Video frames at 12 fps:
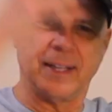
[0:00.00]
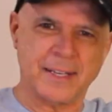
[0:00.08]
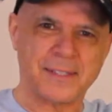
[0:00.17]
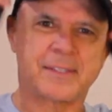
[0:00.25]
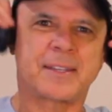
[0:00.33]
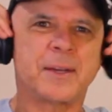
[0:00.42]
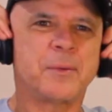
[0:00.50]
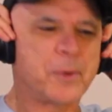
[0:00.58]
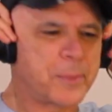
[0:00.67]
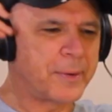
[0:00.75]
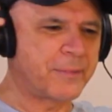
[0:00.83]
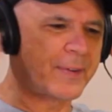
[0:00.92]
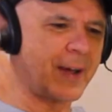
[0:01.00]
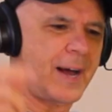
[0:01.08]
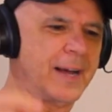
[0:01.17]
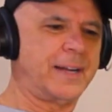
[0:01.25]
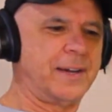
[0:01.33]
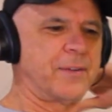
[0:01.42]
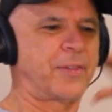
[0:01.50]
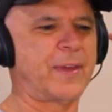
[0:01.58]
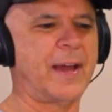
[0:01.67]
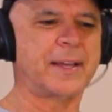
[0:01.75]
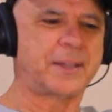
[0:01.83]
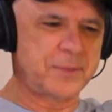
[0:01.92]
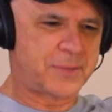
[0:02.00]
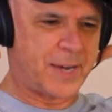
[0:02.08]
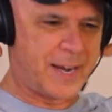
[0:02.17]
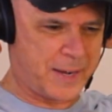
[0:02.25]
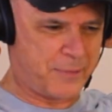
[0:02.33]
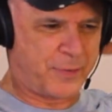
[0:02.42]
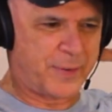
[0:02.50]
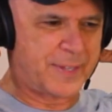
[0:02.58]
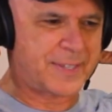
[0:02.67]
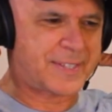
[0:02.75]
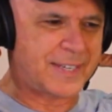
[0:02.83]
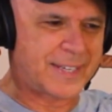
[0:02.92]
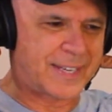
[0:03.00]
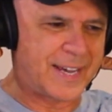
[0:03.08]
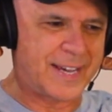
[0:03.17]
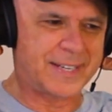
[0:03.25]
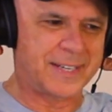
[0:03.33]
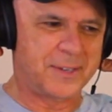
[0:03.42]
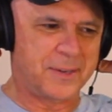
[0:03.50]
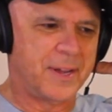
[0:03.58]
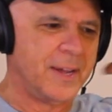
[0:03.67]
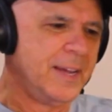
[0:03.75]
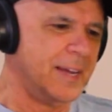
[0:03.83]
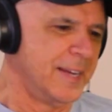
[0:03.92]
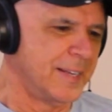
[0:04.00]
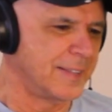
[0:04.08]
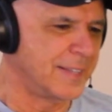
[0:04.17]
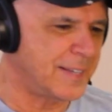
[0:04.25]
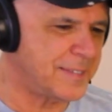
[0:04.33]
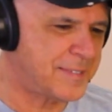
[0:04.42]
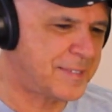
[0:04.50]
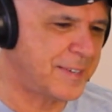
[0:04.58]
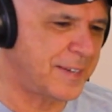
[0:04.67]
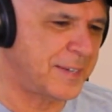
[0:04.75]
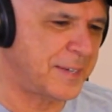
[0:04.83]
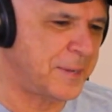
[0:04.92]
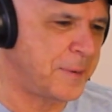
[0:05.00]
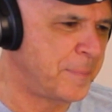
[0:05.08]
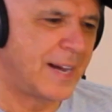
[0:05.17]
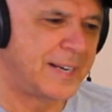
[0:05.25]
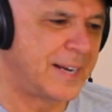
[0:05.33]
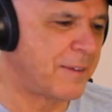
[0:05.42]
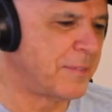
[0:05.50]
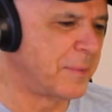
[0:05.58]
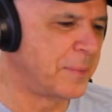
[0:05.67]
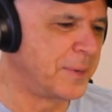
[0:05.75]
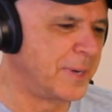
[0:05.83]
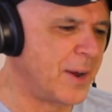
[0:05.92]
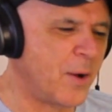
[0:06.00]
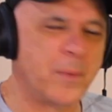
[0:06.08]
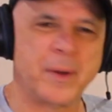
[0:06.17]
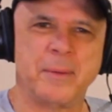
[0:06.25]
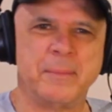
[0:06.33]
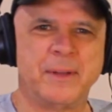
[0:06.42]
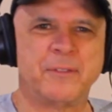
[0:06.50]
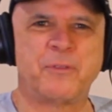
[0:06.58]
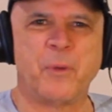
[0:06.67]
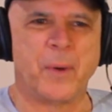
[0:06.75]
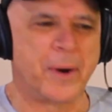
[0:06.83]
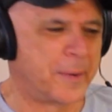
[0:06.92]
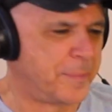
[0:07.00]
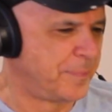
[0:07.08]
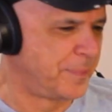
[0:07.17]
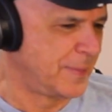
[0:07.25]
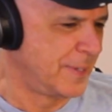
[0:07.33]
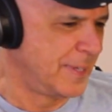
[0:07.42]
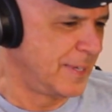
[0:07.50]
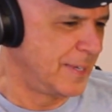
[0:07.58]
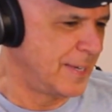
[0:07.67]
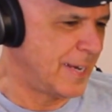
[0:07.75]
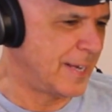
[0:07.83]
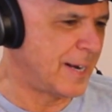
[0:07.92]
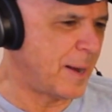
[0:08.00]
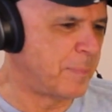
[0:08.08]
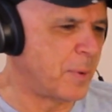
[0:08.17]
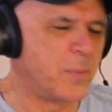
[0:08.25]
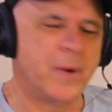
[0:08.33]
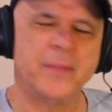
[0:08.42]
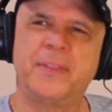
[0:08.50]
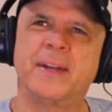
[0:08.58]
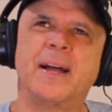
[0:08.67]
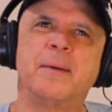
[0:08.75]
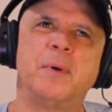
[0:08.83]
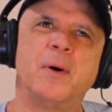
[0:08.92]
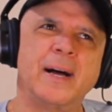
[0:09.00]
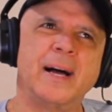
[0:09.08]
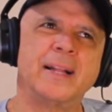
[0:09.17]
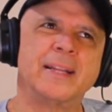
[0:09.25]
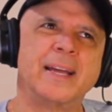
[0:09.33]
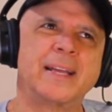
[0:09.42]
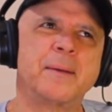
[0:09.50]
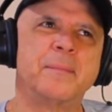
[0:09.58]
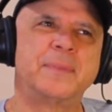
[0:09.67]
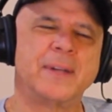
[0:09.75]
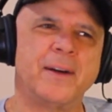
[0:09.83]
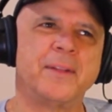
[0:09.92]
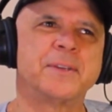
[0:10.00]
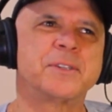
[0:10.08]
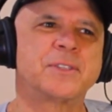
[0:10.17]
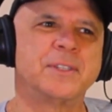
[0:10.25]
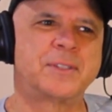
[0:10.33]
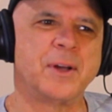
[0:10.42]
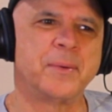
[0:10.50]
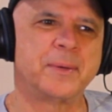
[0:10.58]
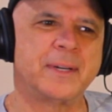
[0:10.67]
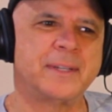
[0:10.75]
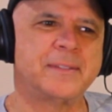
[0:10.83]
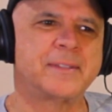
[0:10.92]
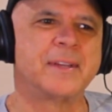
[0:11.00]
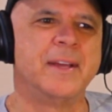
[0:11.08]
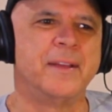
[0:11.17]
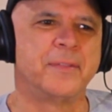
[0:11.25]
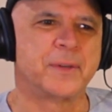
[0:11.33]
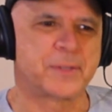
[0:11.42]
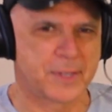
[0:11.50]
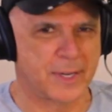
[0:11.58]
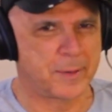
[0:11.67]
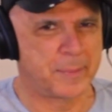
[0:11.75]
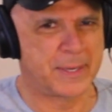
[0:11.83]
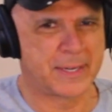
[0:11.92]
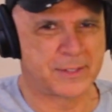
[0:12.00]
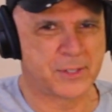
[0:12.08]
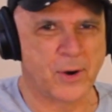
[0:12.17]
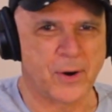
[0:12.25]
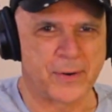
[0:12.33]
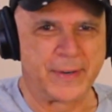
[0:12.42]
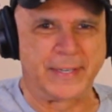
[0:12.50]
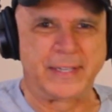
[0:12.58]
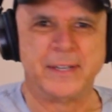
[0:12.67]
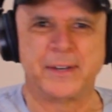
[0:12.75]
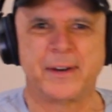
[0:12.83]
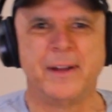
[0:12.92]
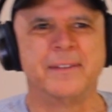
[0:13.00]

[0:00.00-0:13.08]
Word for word: let's see what we've got here. Thank you, Jacob, for this again, and let's see. I never know what I'm in for, and uh, but one thing I'm like dollars to donuts. There's going to be guitar in here,